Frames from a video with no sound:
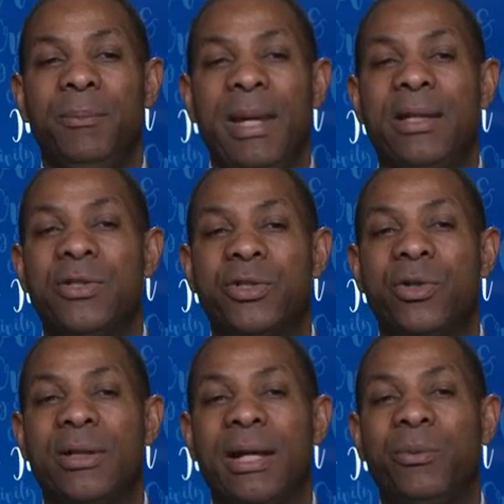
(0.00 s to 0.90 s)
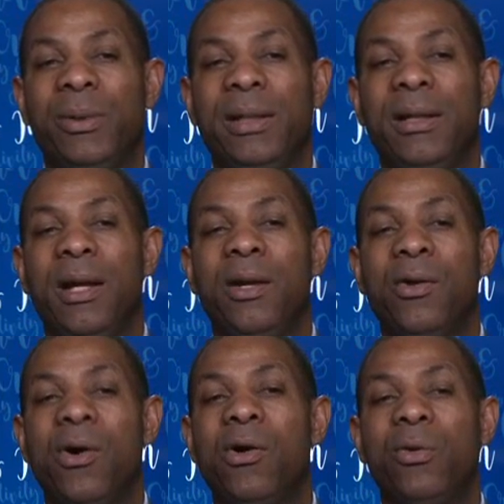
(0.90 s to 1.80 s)
making sure that we
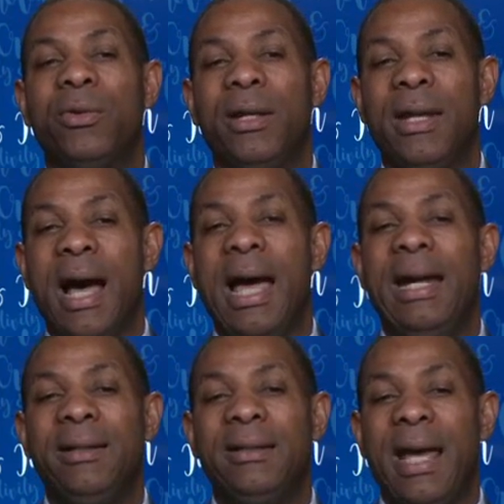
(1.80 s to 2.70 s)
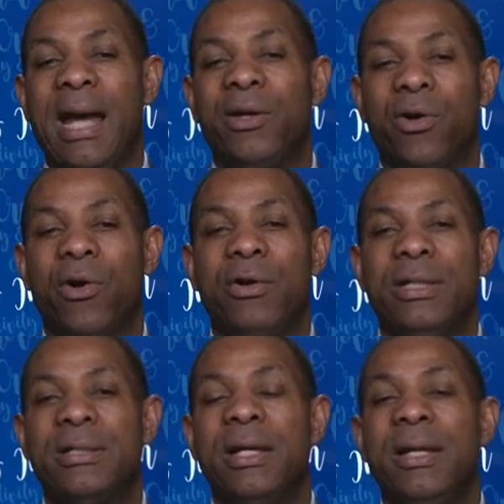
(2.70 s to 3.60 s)
know the 9
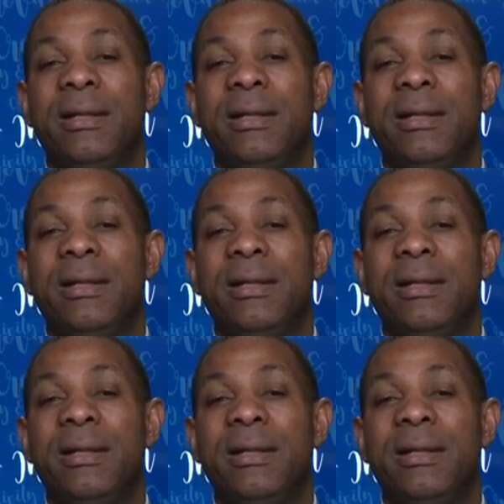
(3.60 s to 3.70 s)
categories